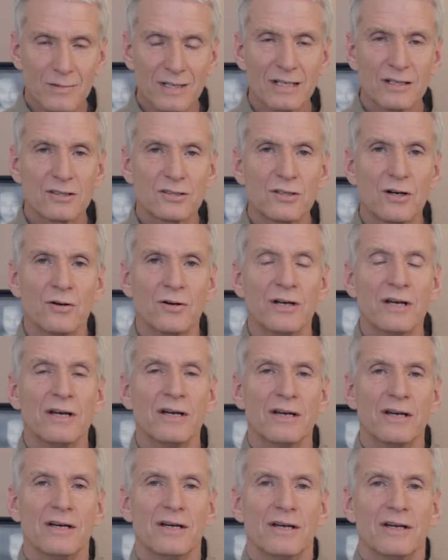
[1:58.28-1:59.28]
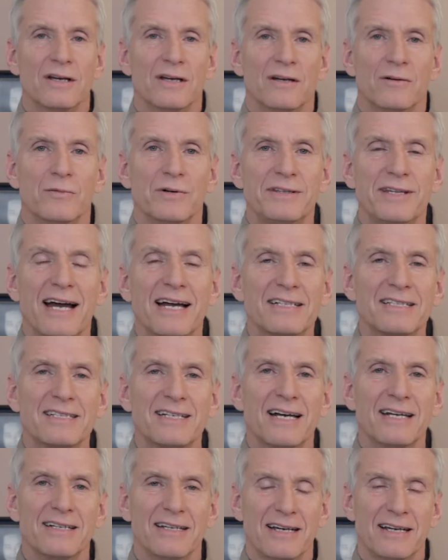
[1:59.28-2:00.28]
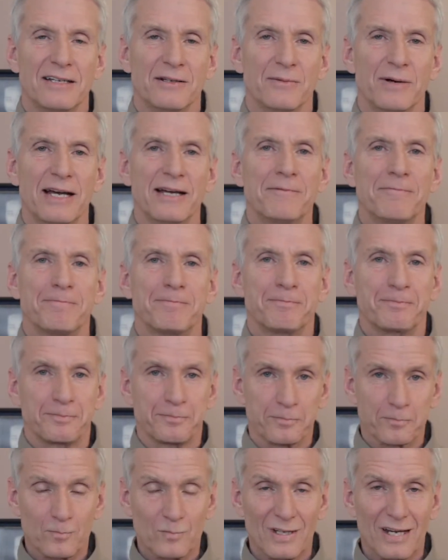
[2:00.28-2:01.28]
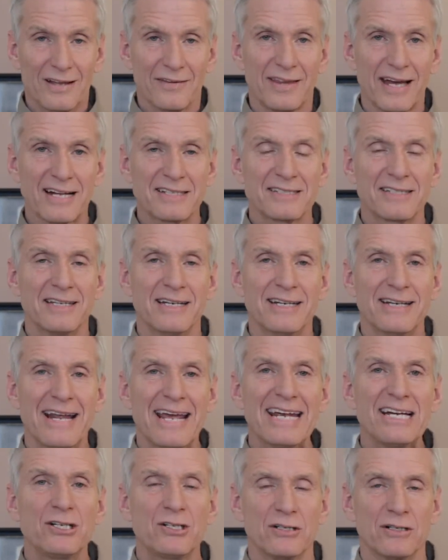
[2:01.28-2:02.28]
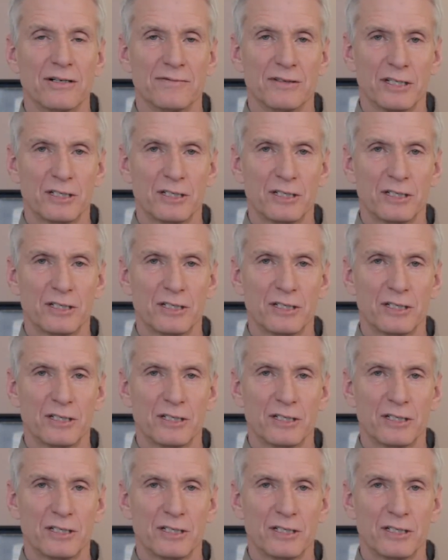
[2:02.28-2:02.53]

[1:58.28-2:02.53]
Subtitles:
So with that said, anyway, that's the nature of the